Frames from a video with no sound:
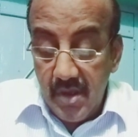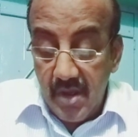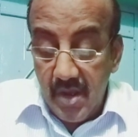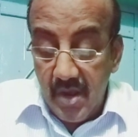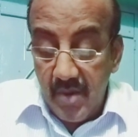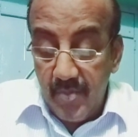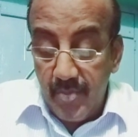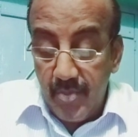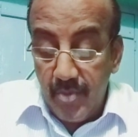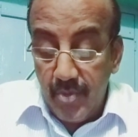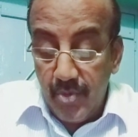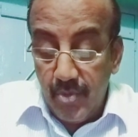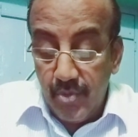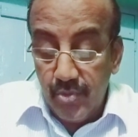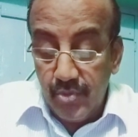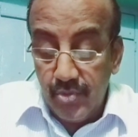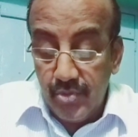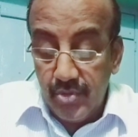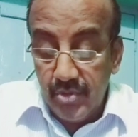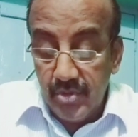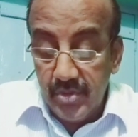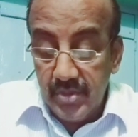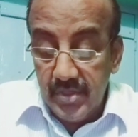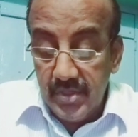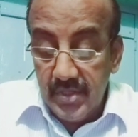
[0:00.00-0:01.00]
about
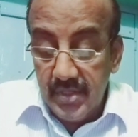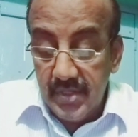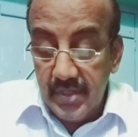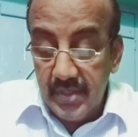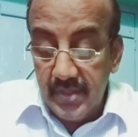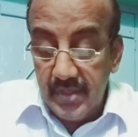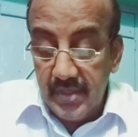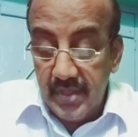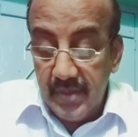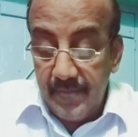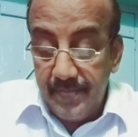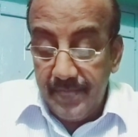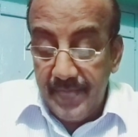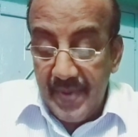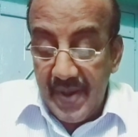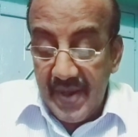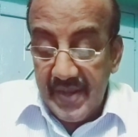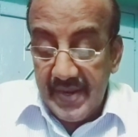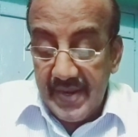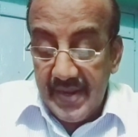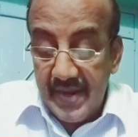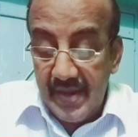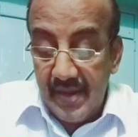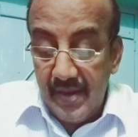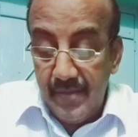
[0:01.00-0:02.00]
the
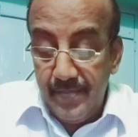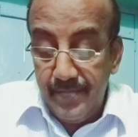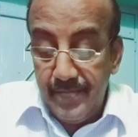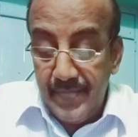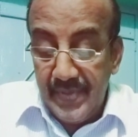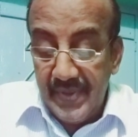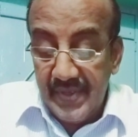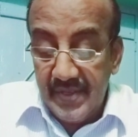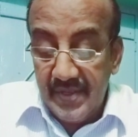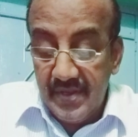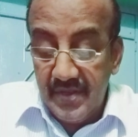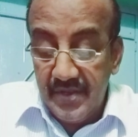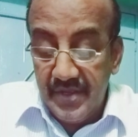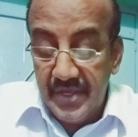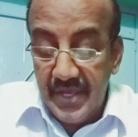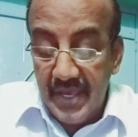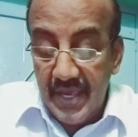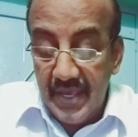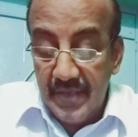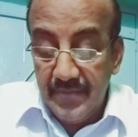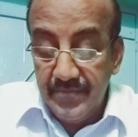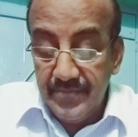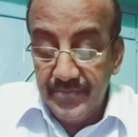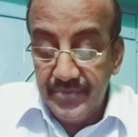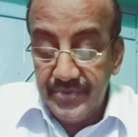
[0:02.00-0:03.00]
Paralympic
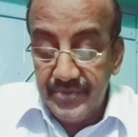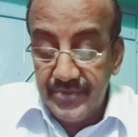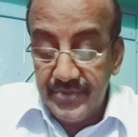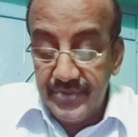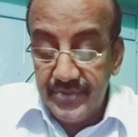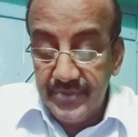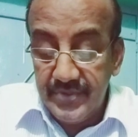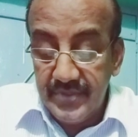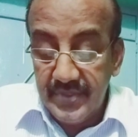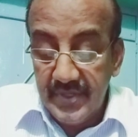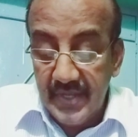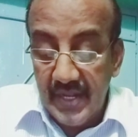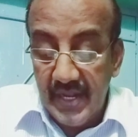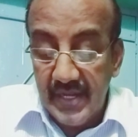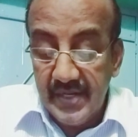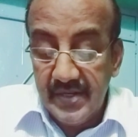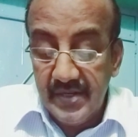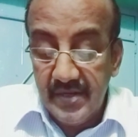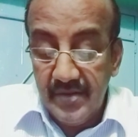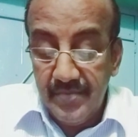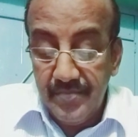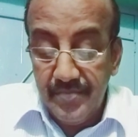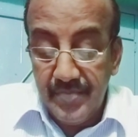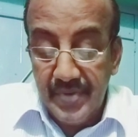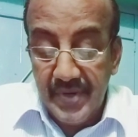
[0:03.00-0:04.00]
Games held
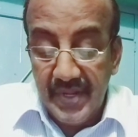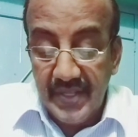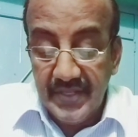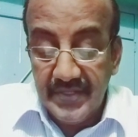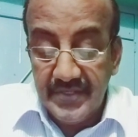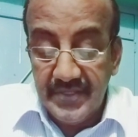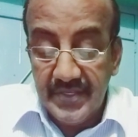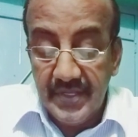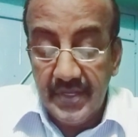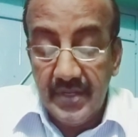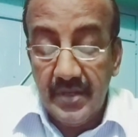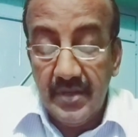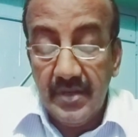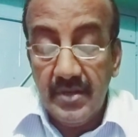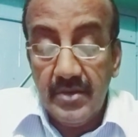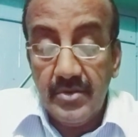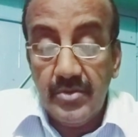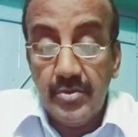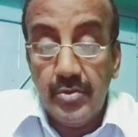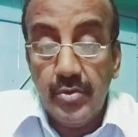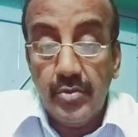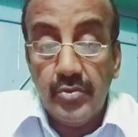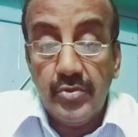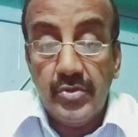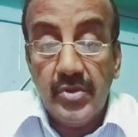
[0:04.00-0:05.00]
in Brazil
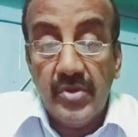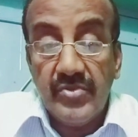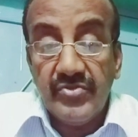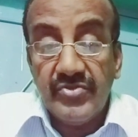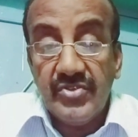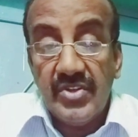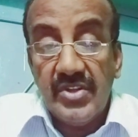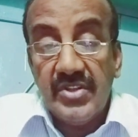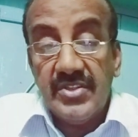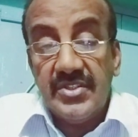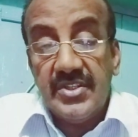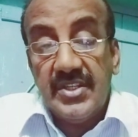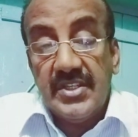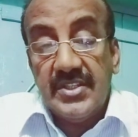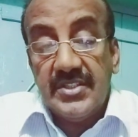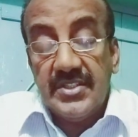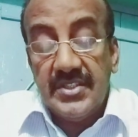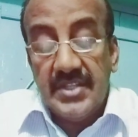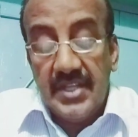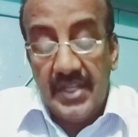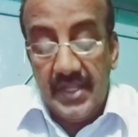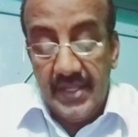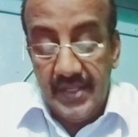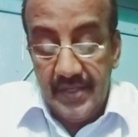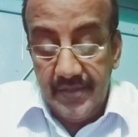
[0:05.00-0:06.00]

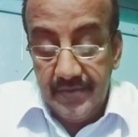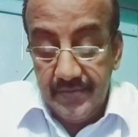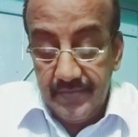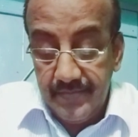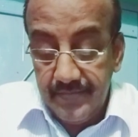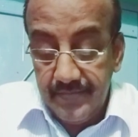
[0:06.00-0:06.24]
2016